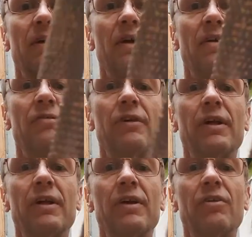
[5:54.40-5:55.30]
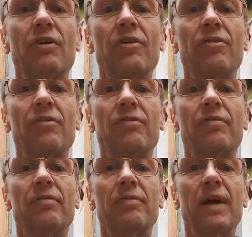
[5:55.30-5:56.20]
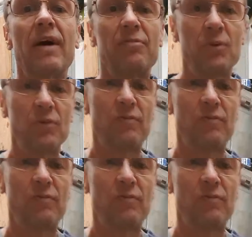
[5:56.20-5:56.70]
and a fairly aggressive half moon